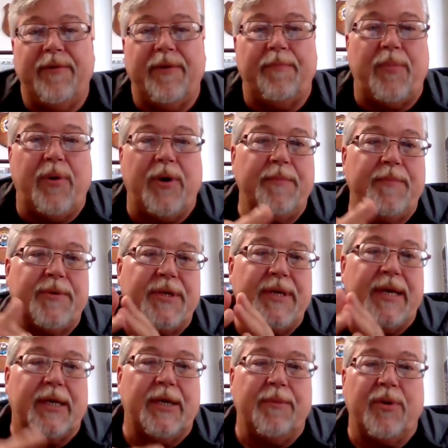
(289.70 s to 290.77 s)
pipes and
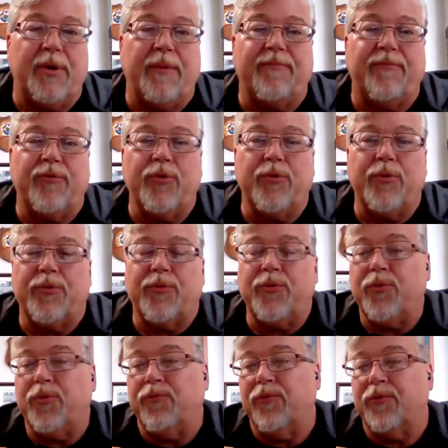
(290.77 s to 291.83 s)
that coming up through
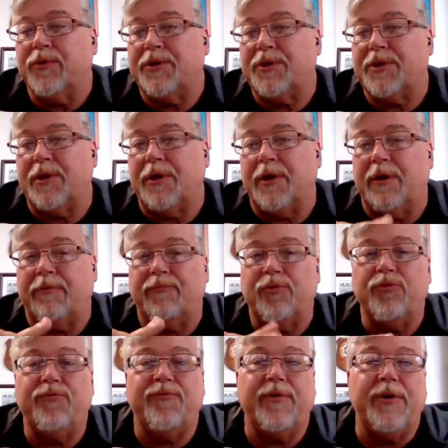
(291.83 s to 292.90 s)
the
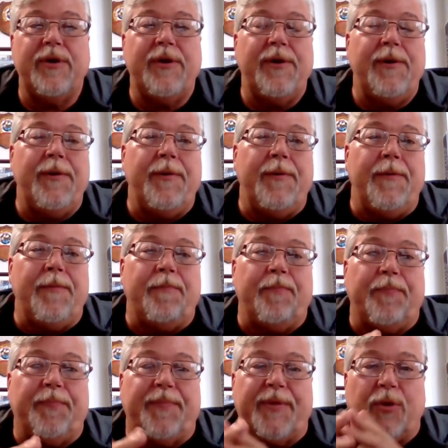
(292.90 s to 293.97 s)
roof.
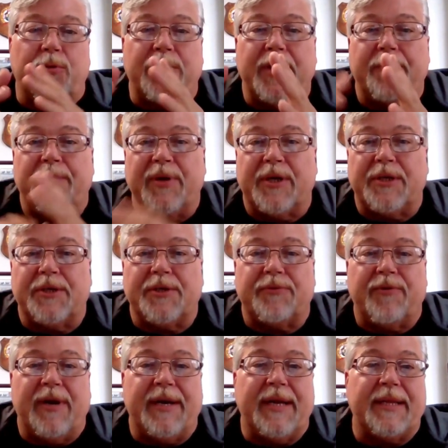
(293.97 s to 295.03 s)
They'll take pictures
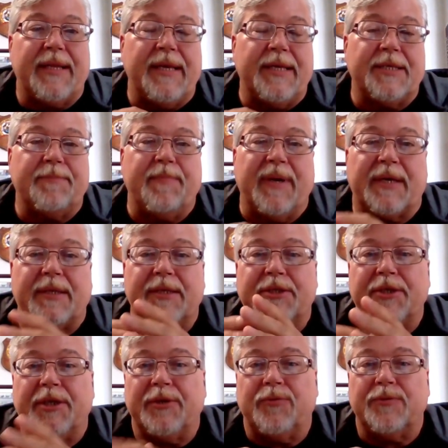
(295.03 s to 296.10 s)
around that. They inspect the
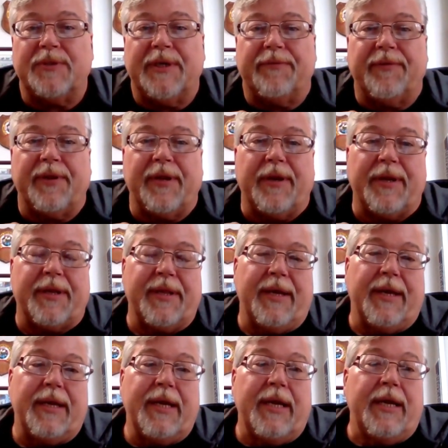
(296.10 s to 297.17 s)
shingles and everything like
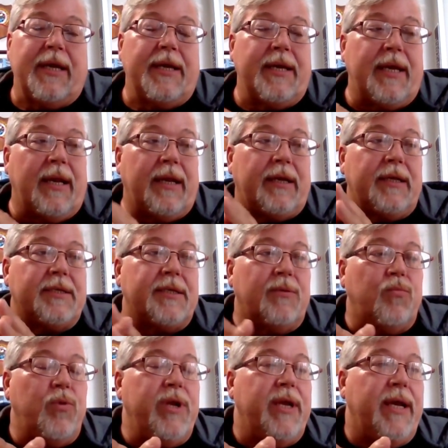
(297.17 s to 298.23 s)
that. Now, like I said,
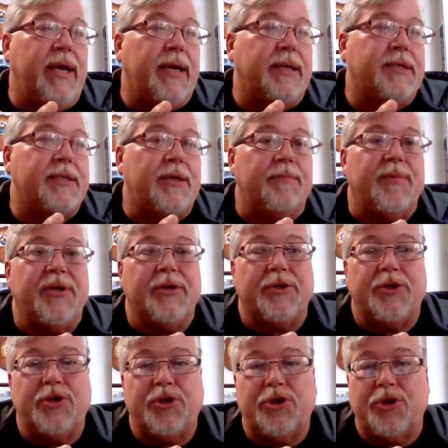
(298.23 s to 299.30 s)
we had some
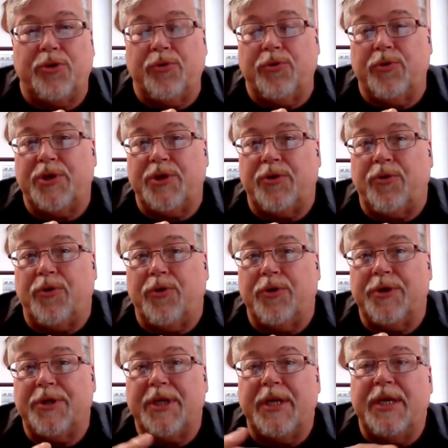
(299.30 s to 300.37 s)
concerns in
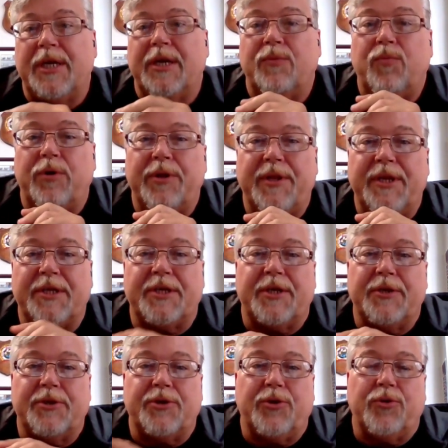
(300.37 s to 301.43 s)
ours. One of these
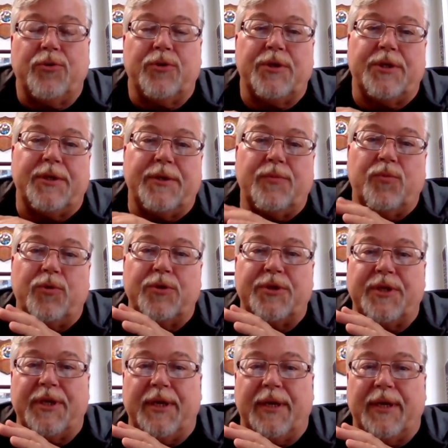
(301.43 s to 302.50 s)
concerns was
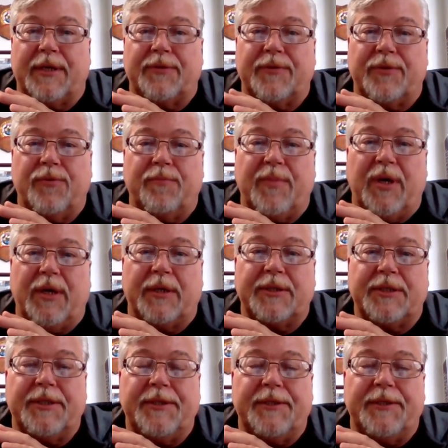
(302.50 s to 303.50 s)
the electrical box,